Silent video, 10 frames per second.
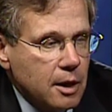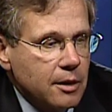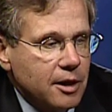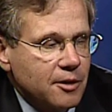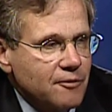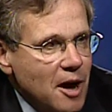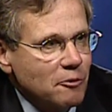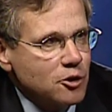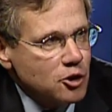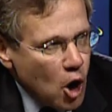that the
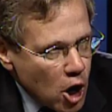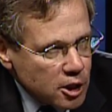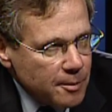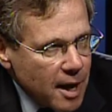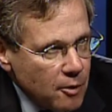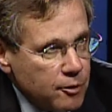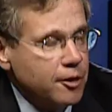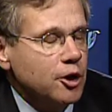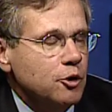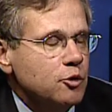founders talked about, that
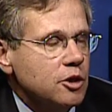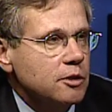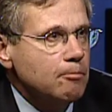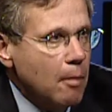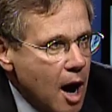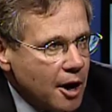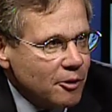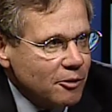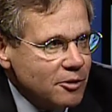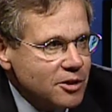they used as
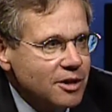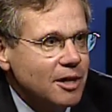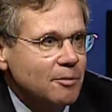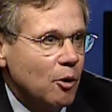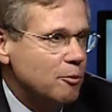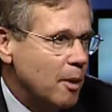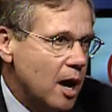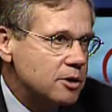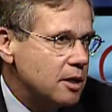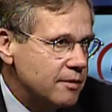models, both
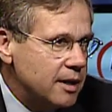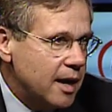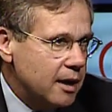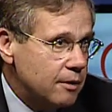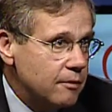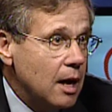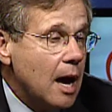positive and negative,